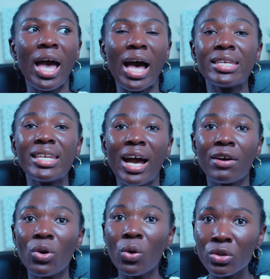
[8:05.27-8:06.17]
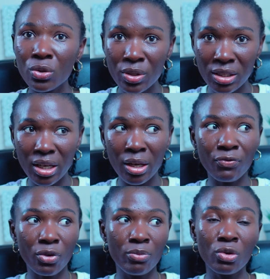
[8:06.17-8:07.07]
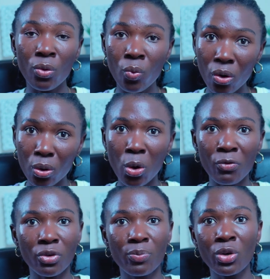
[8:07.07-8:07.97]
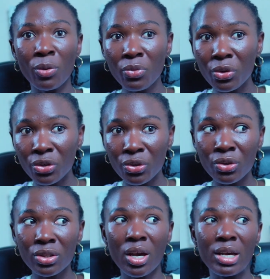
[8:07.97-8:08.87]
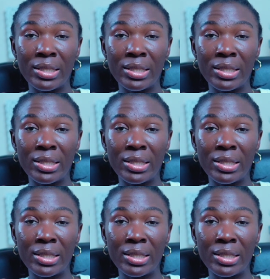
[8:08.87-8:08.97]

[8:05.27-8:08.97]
and they have also seen from your work or from your modules,